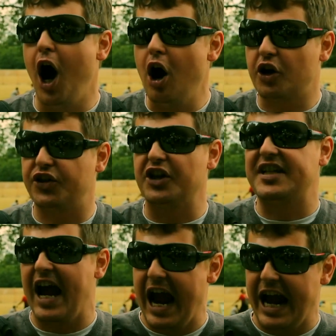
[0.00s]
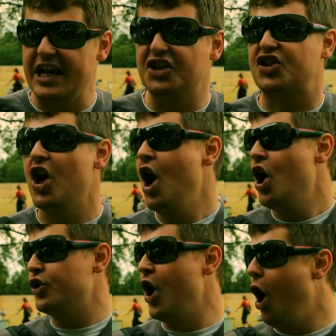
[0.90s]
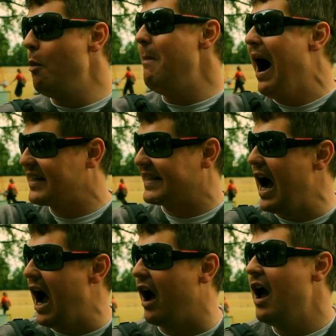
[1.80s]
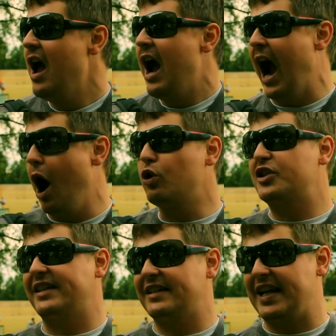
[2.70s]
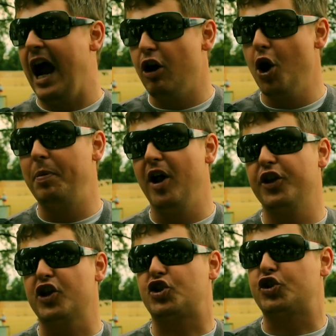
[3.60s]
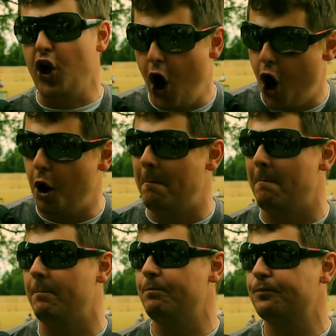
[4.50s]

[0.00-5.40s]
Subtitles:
dark the days, no matter how terrible the storm,